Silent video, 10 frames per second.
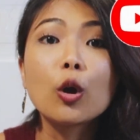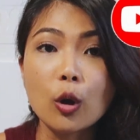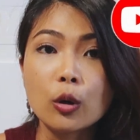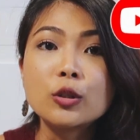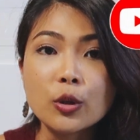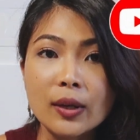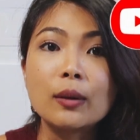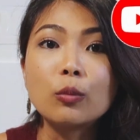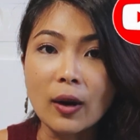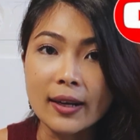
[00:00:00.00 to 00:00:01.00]
go do it
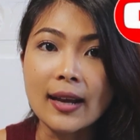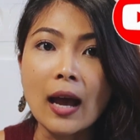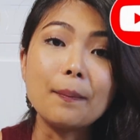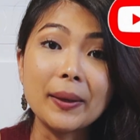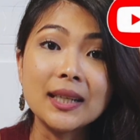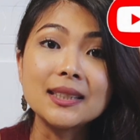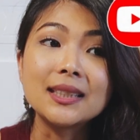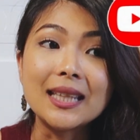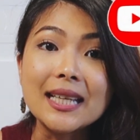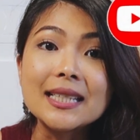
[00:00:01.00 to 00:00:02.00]
right now, because
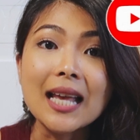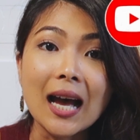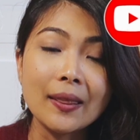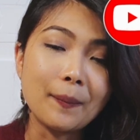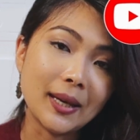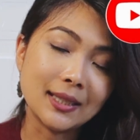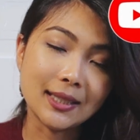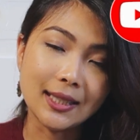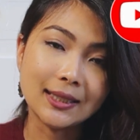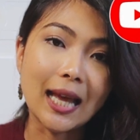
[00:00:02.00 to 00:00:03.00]
these are the
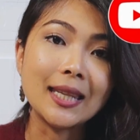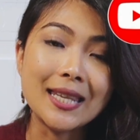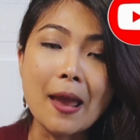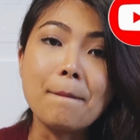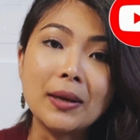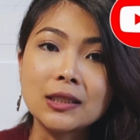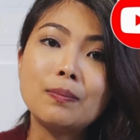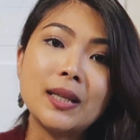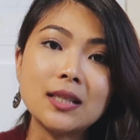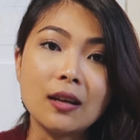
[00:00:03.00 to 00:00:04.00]
basics and they must
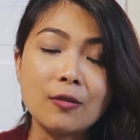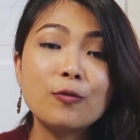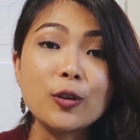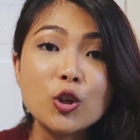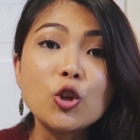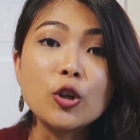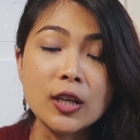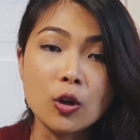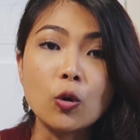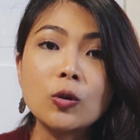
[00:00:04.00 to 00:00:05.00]
be done for you
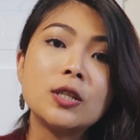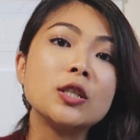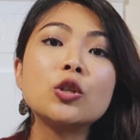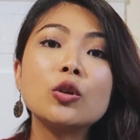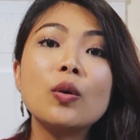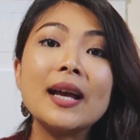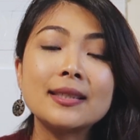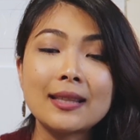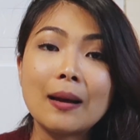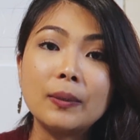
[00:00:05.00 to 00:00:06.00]
in order to
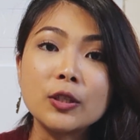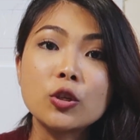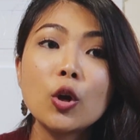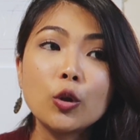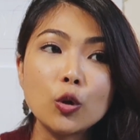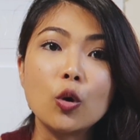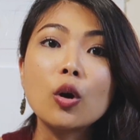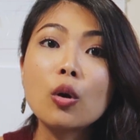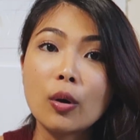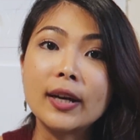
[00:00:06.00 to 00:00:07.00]
establish your
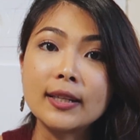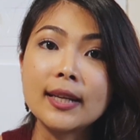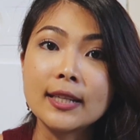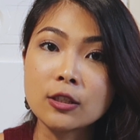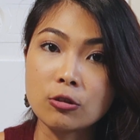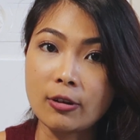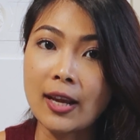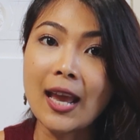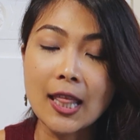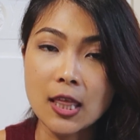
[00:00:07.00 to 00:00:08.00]
credit
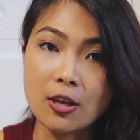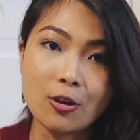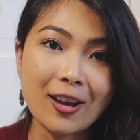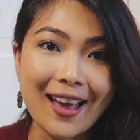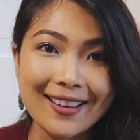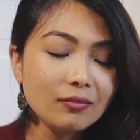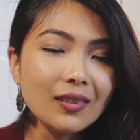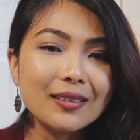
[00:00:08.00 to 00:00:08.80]
history in the UK.